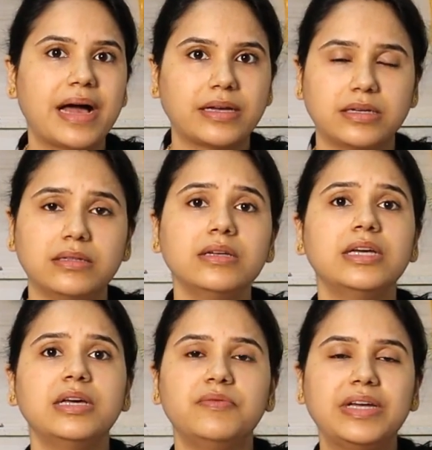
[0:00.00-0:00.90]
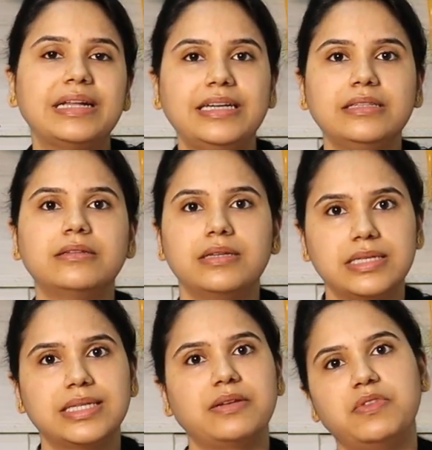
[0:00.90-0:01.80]
back in, we clean the
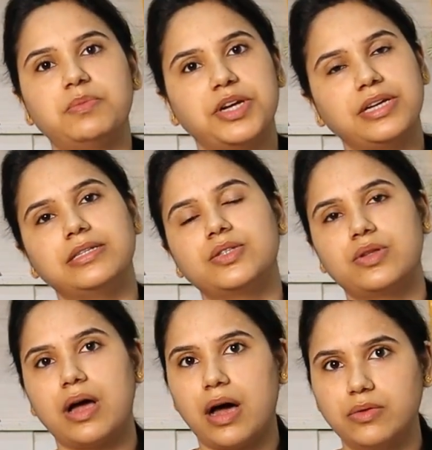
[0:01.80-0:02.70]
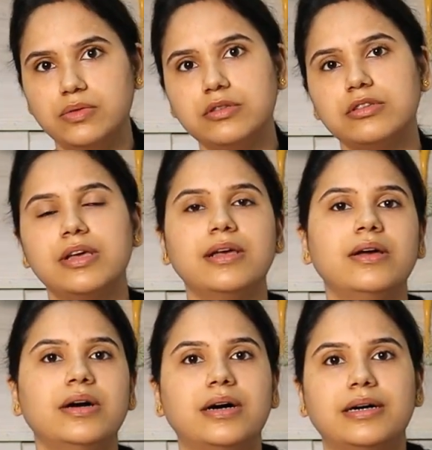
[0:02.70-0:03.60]
things that we bring into the house.
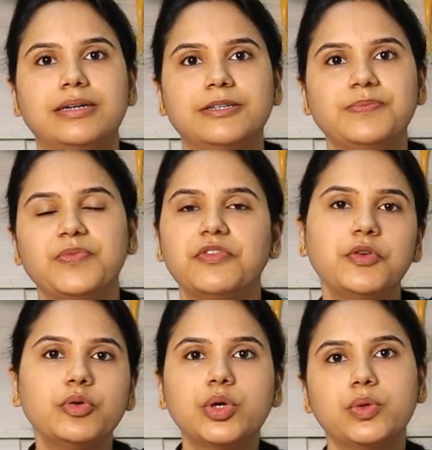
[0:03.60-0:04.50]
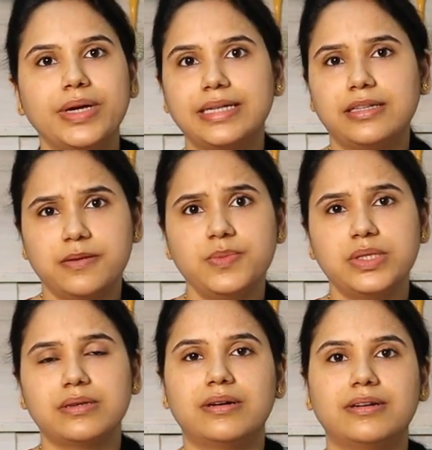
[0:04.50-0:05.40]
Uh, few quick
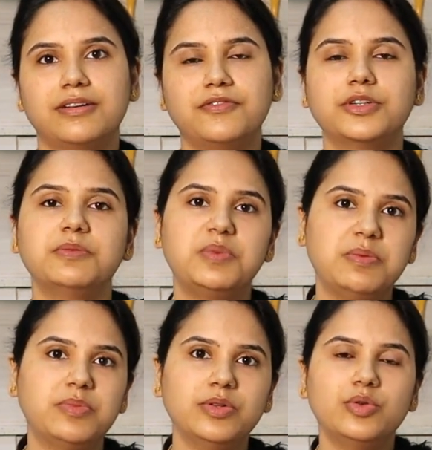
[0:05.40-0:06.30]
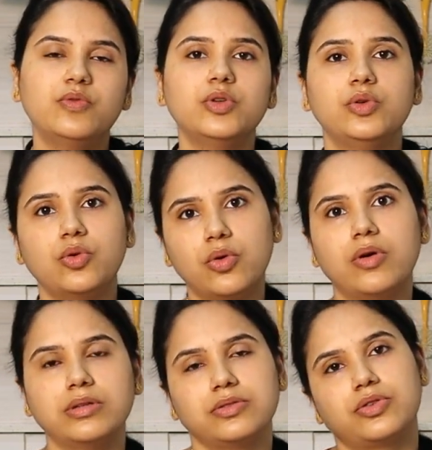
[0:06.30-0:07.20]
tips uh, for the people who would
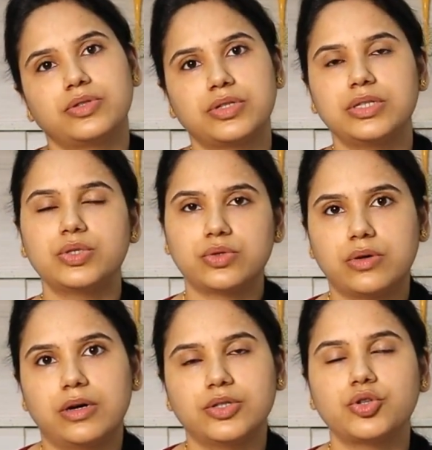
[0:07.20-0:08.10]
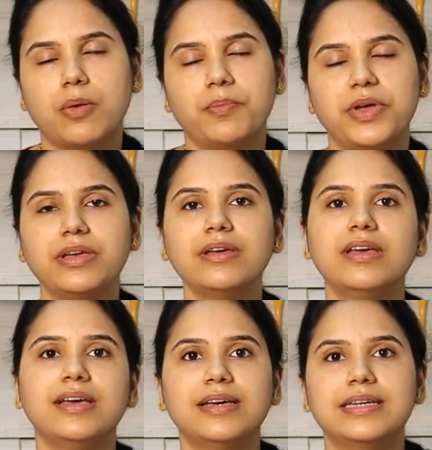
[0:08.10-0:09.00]
go on grocery uh, shopping
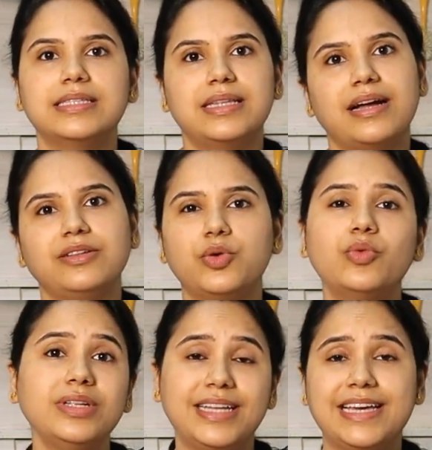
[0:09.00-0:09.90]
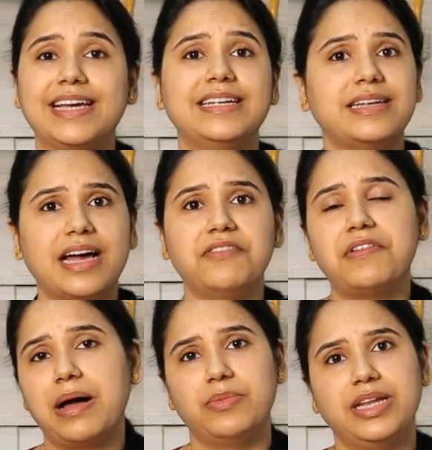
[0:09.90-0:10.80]
is that don't take entire
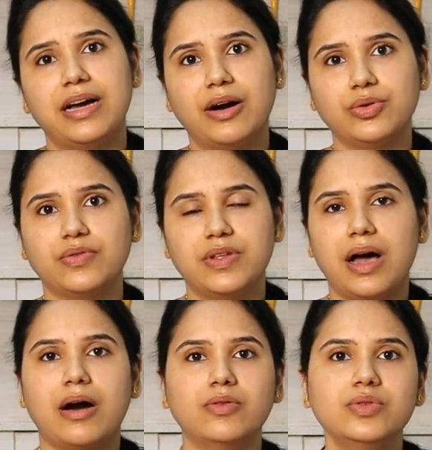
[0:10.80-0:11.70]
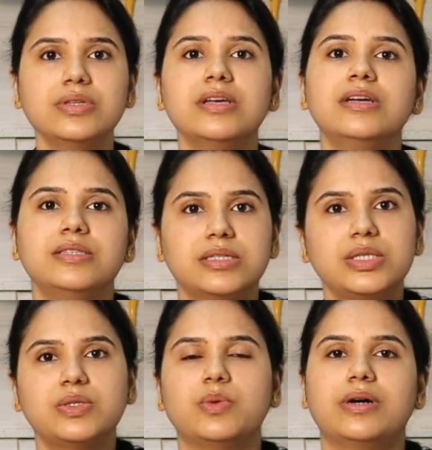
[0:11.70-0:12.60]
family out of the house.
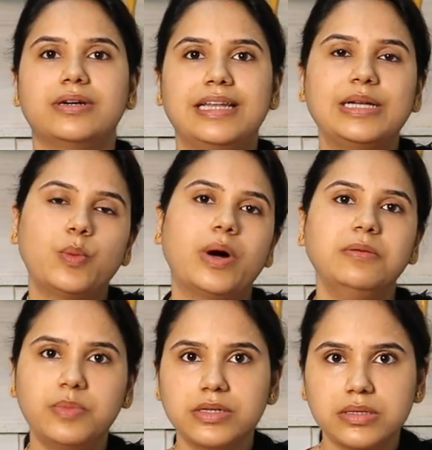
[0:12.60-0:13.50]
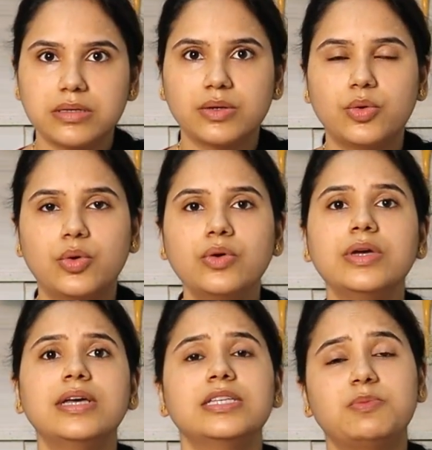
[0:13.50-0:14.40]
Just uh, let one person go.
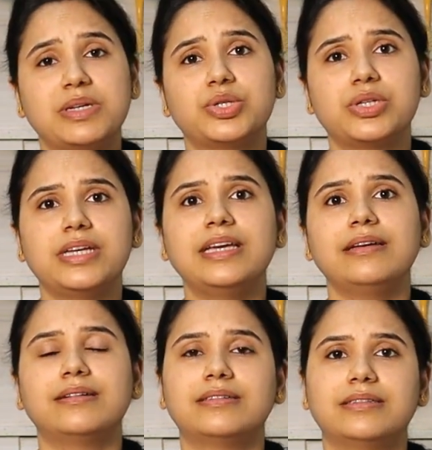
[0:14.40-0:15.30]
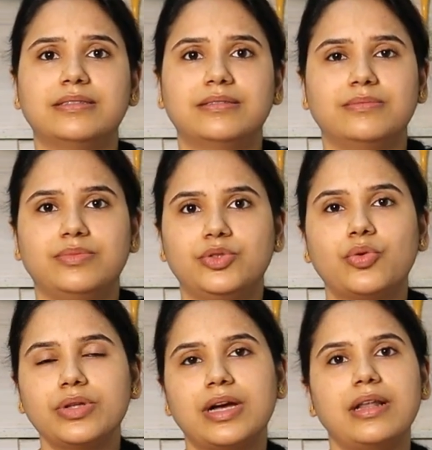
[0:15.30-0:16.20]
Especially uh,
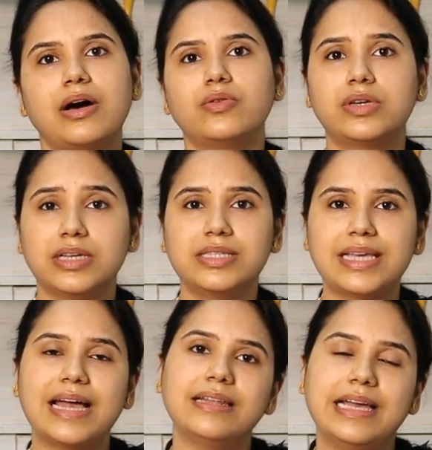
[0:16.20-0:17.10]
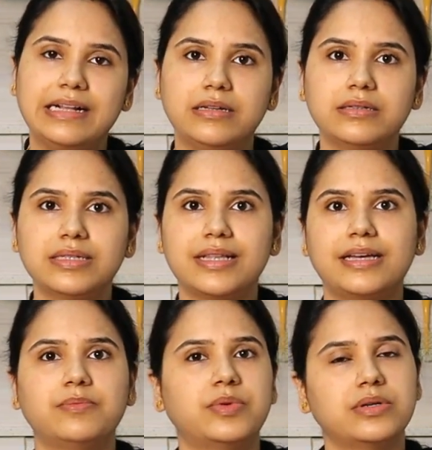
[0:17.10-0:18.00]
don't allow kids and elders,
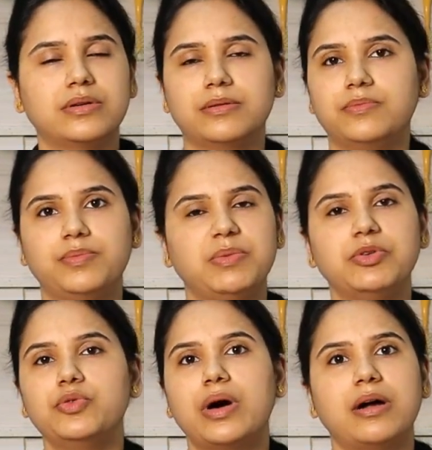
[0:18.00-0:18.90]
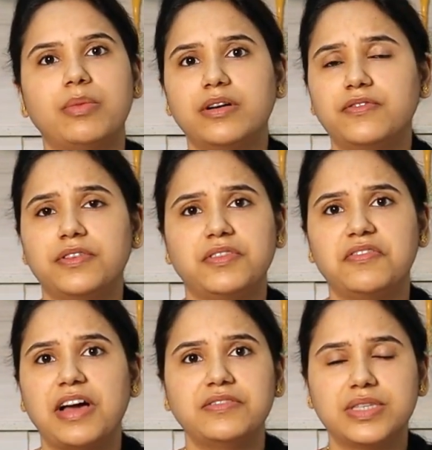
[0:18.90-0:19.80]
like uh, people who are above
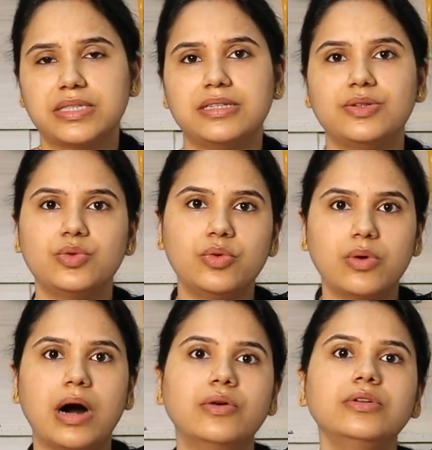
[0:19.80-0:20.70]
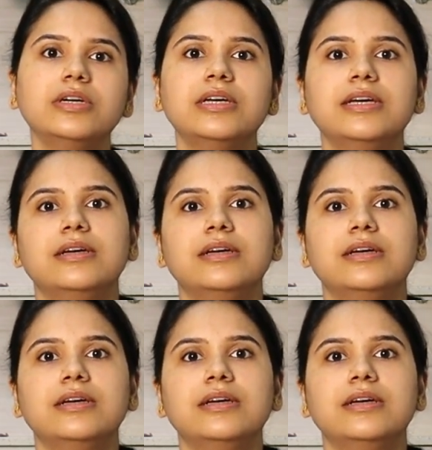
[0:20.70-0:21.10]
fifty-five sixty, to go out